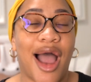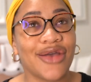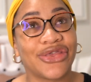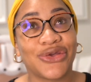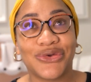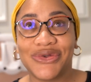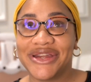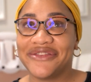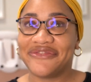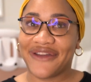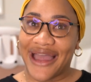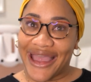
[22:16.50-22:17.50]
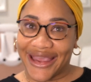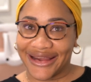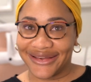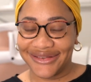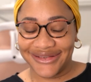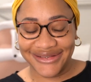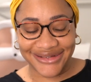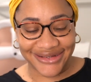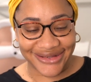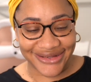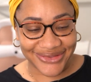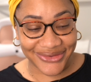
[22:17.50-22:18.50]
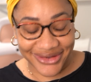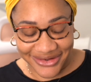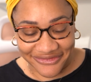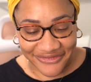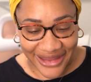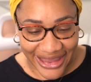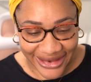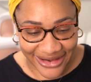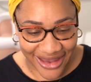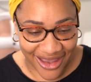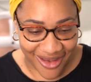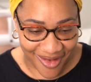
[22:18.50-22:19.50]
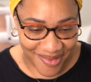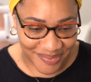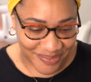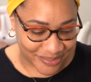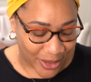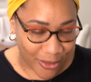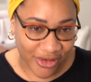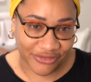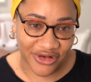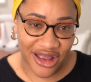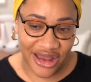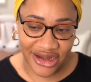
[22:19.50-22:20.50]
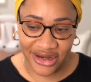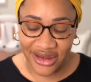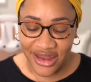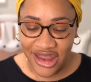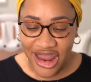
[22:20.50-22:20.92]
through the divine power of God.